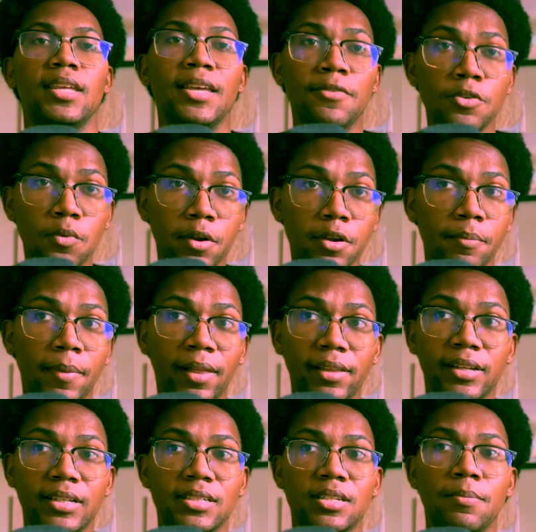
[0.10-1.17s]
If you want your
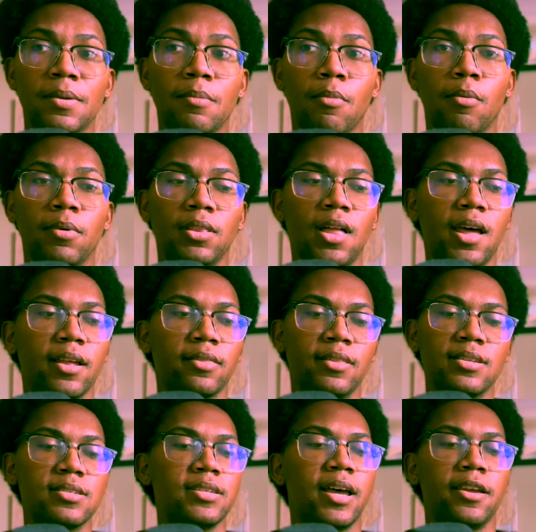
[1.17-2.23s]
melodies to be more melodic,
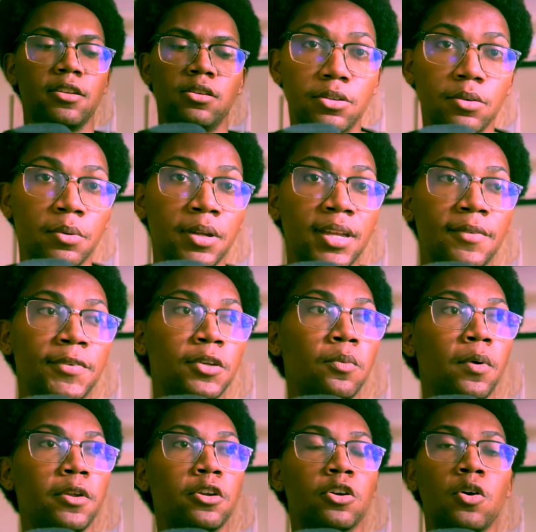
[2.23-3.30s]
this is how you do it. If you
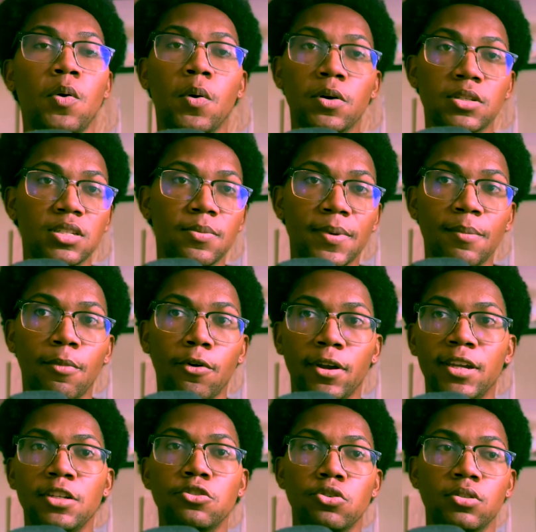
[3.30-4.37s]
want your chords to be more
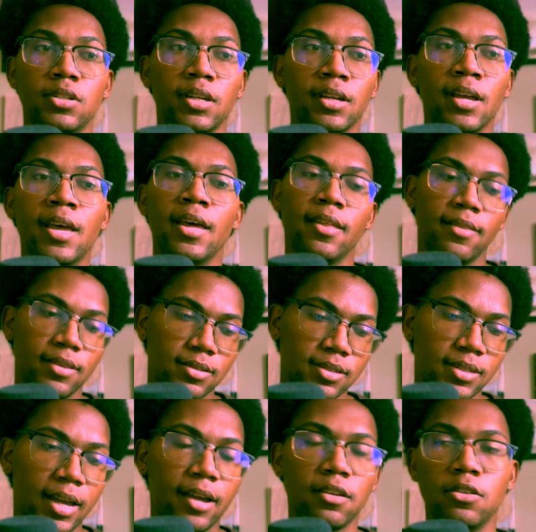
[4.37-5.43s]
interesting, this is
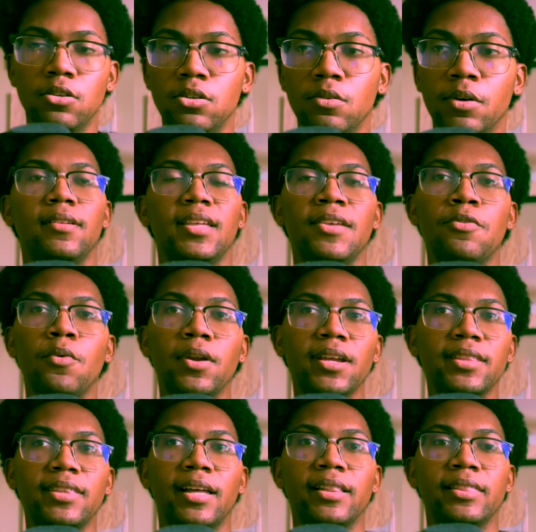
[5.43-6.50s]
how you do it. If you want to
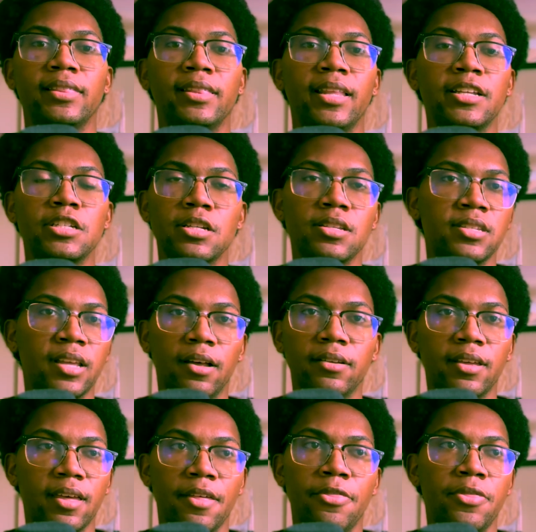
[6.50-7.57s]
get that Legend of
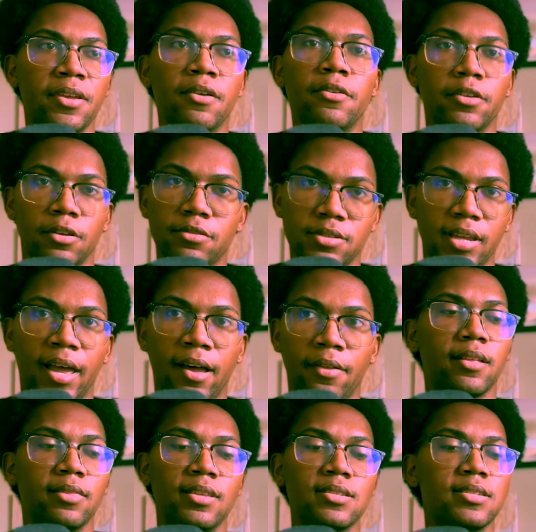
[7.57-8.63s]
Zelda ethereal sound,
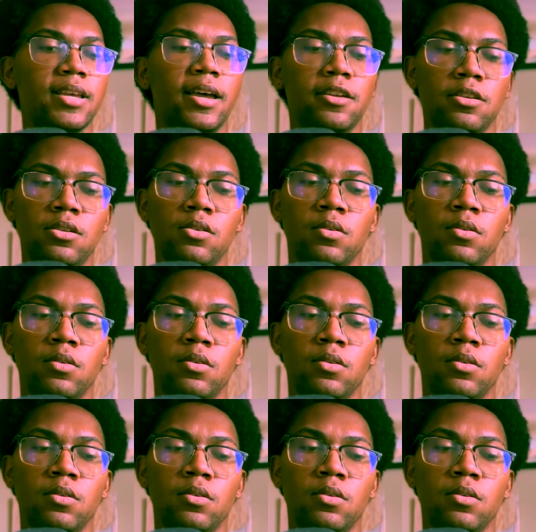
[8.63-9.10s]
this is how you do